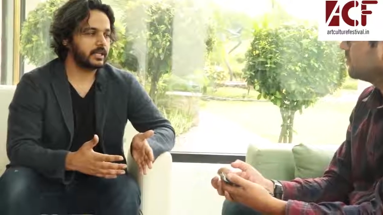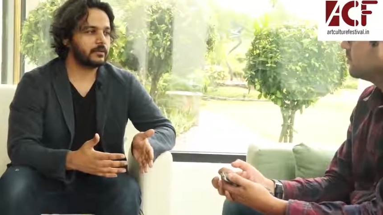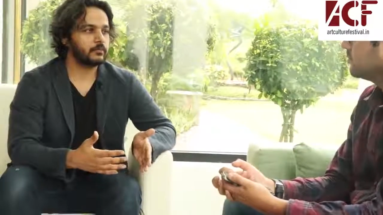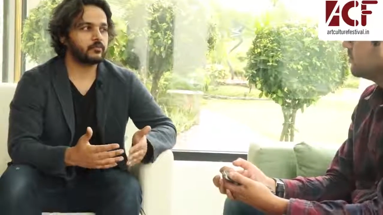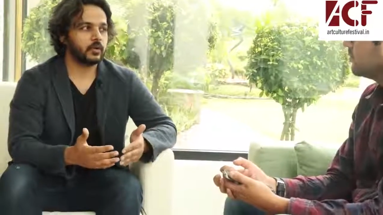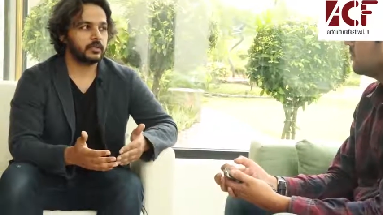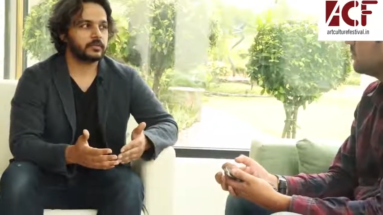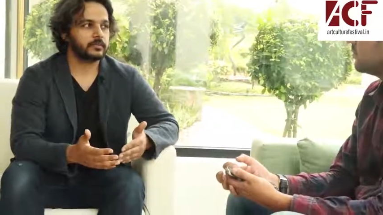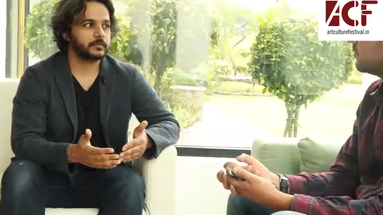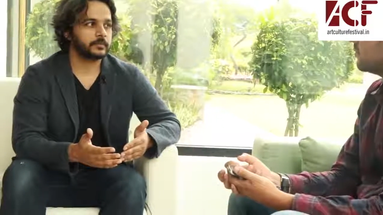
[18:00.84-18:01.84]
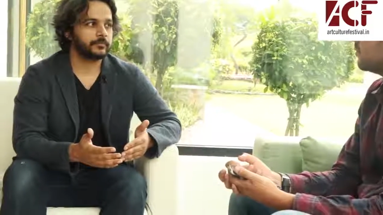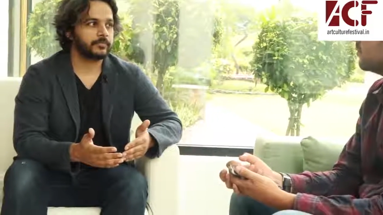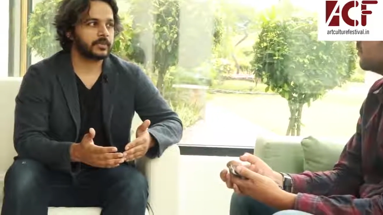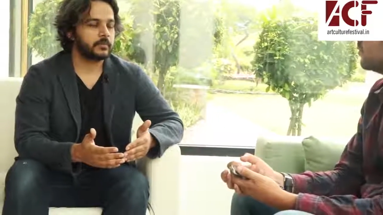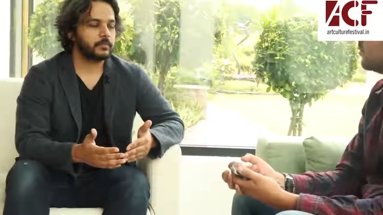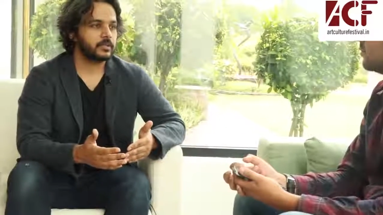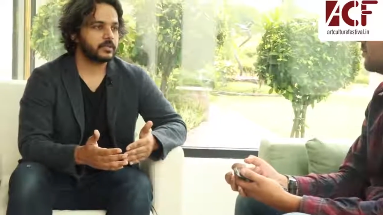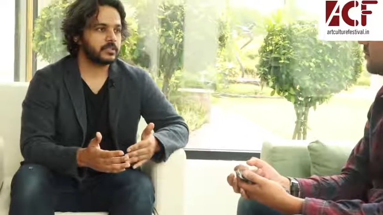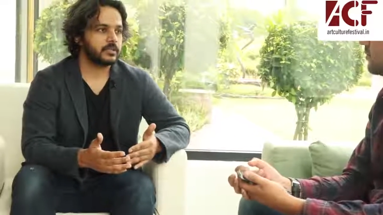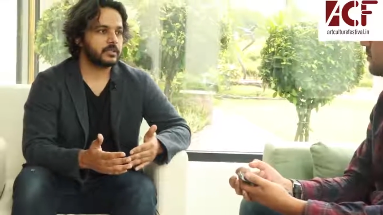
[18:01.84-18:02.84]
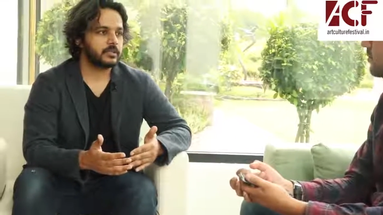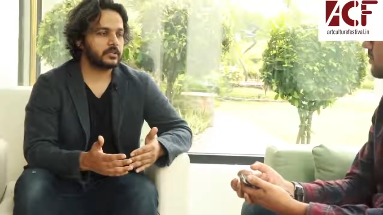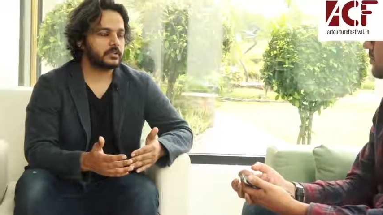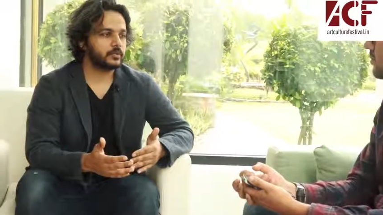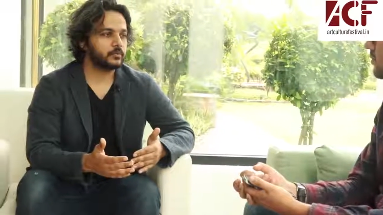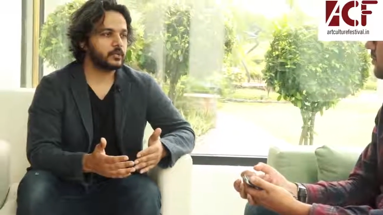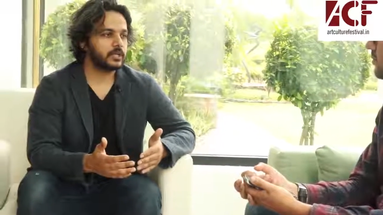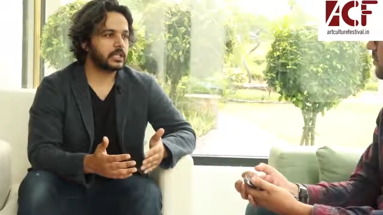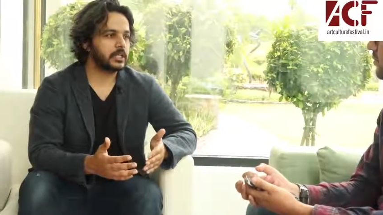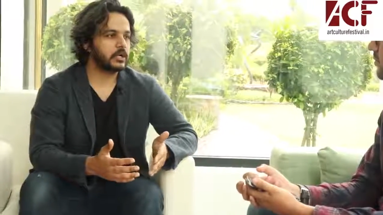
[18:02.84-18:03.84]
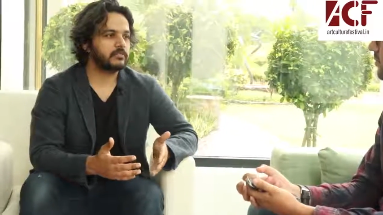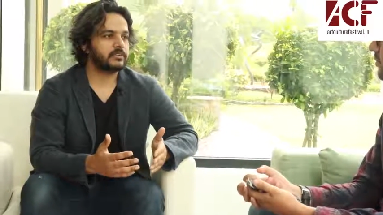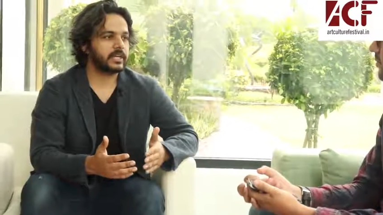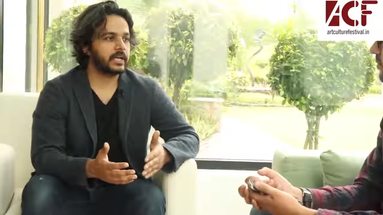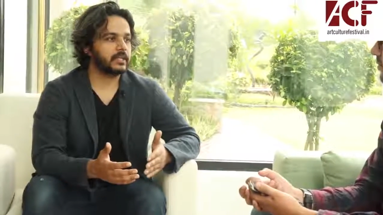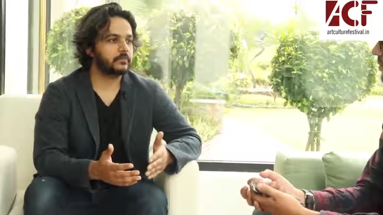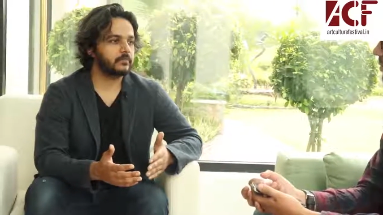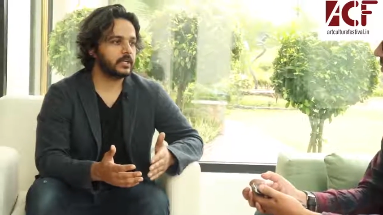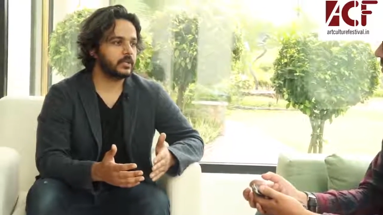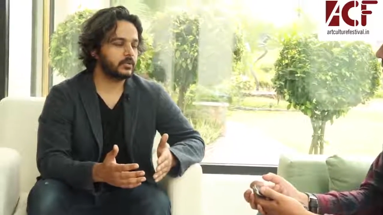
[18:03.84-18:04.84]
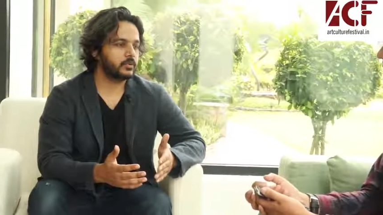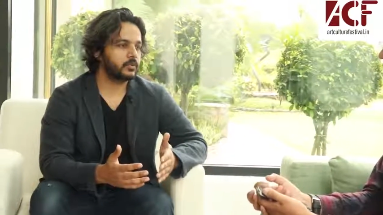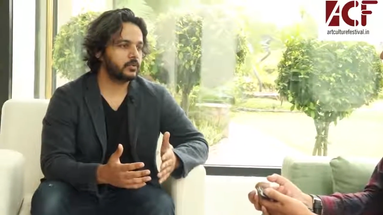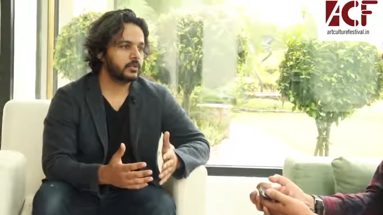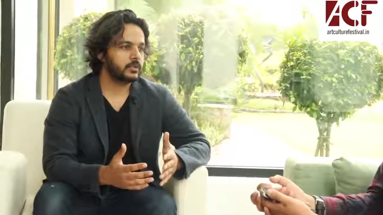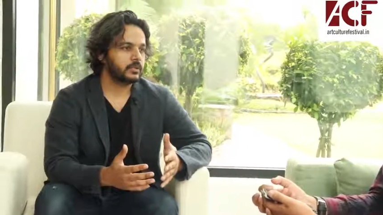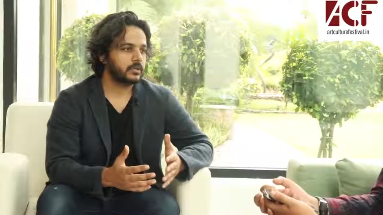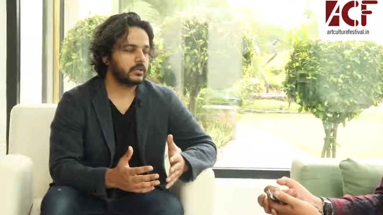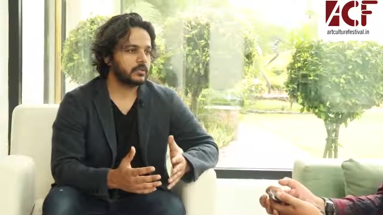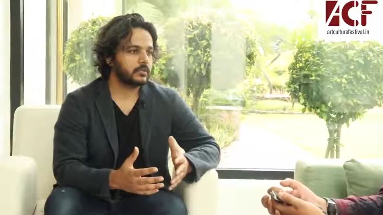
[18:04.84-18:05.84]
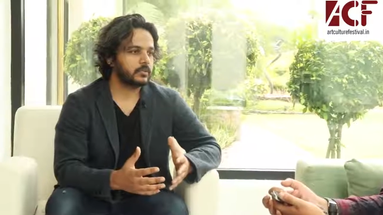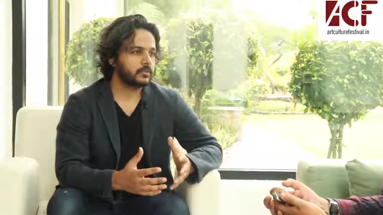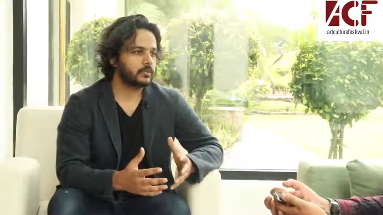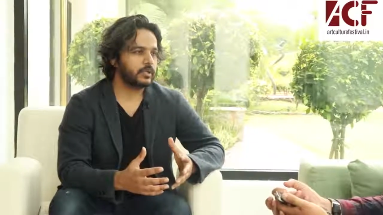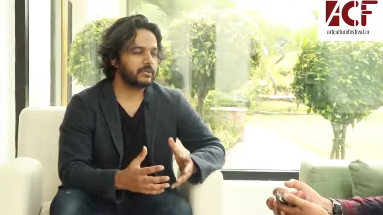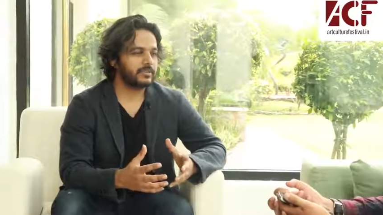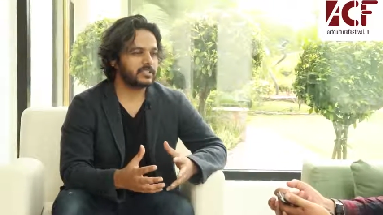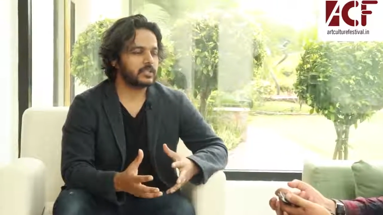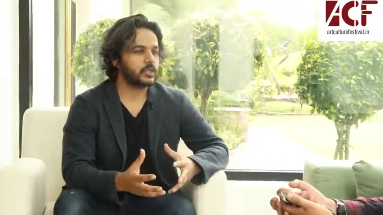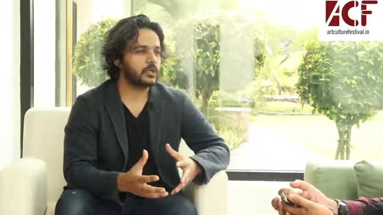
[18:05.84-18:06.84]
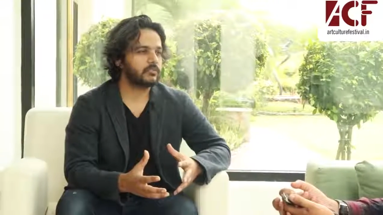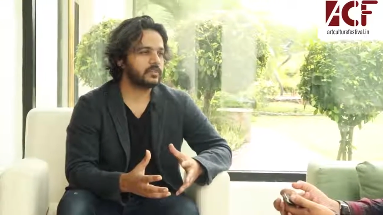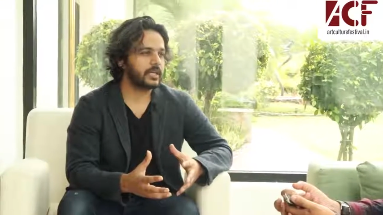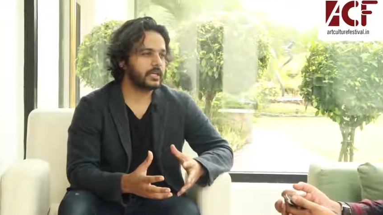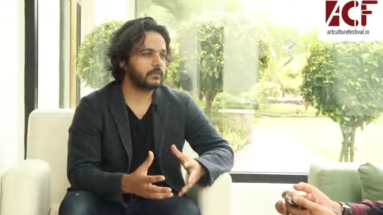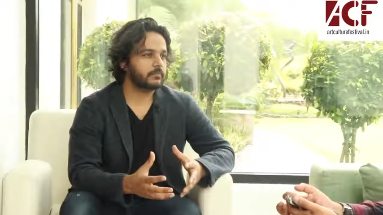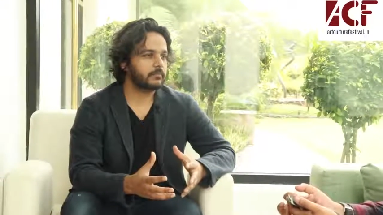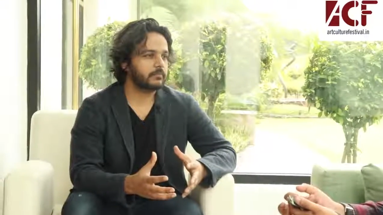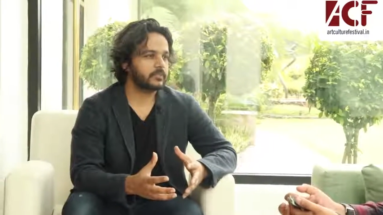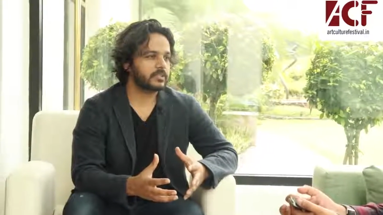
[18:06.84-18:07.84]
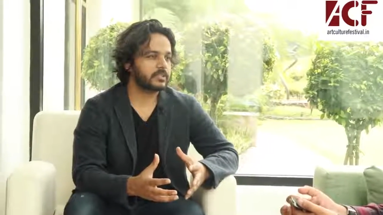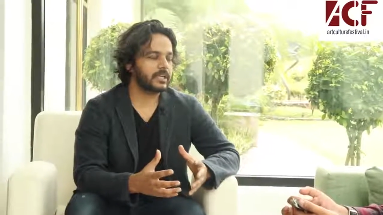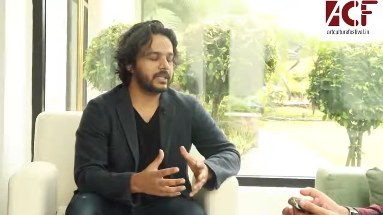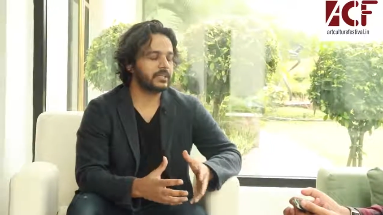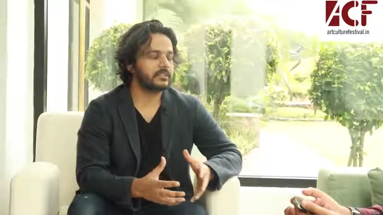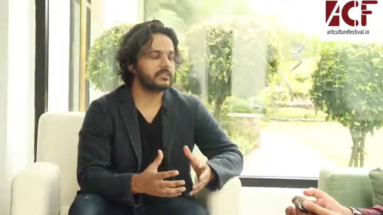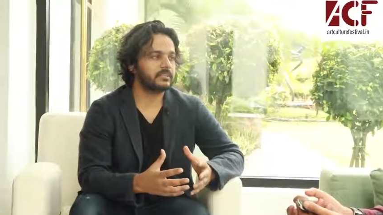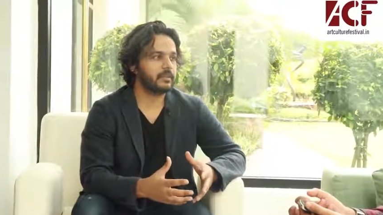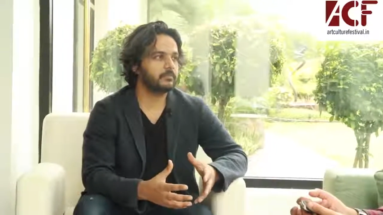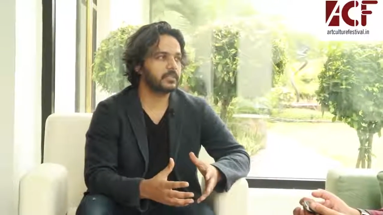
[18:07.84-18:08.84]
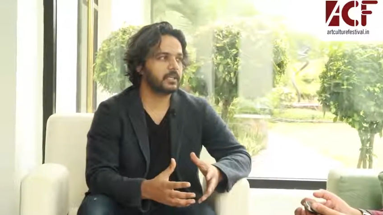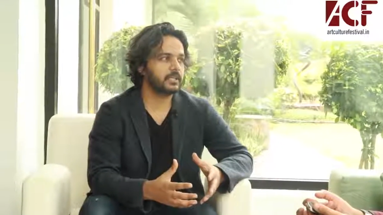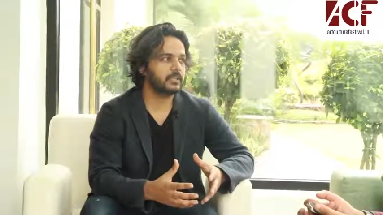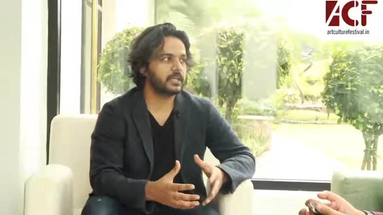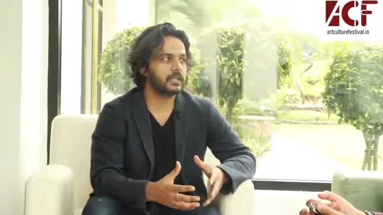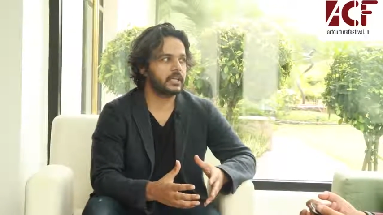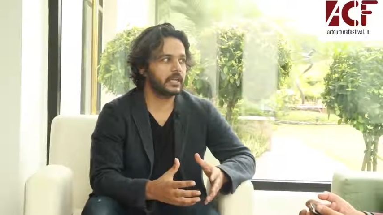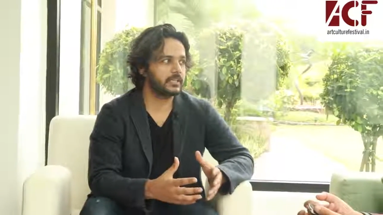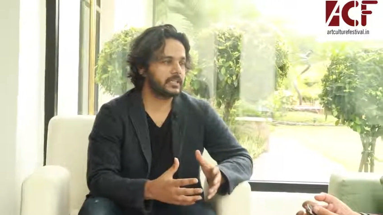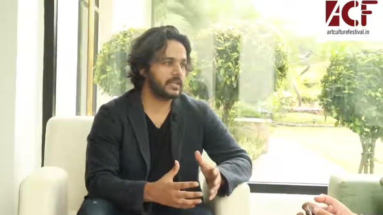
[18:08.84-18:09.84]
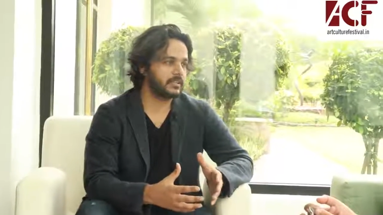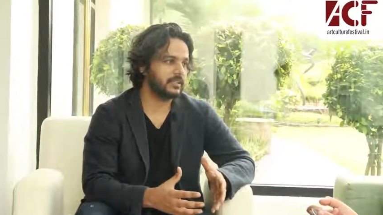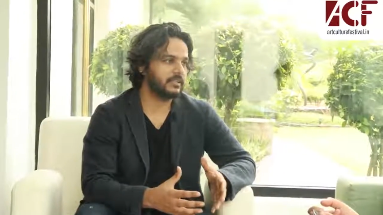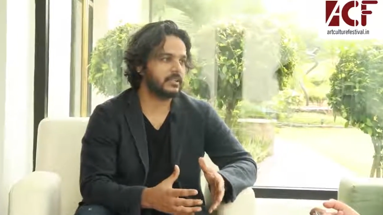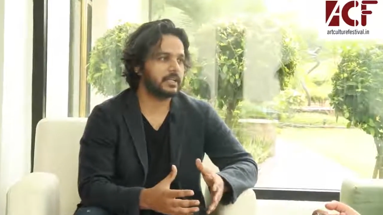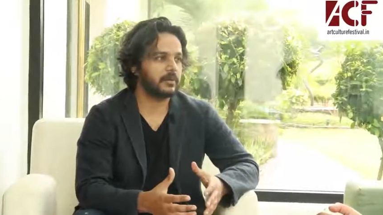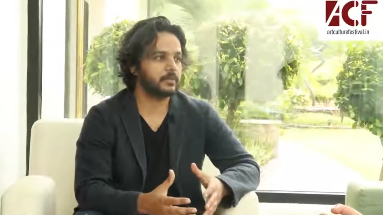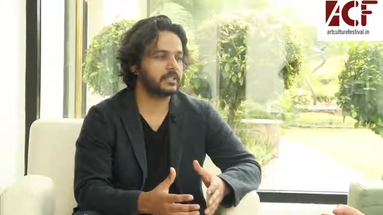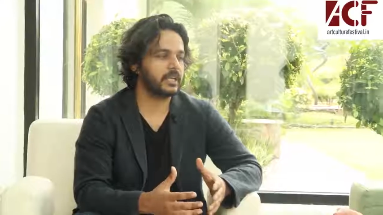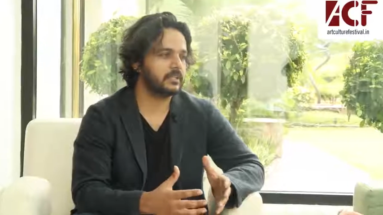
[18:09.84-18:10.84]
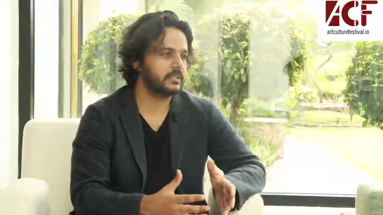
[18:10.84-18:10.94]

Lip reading: and move on, because to put a lot of time into to invest a lot of time just thinking the same thing, that hey, that thing didn't happen,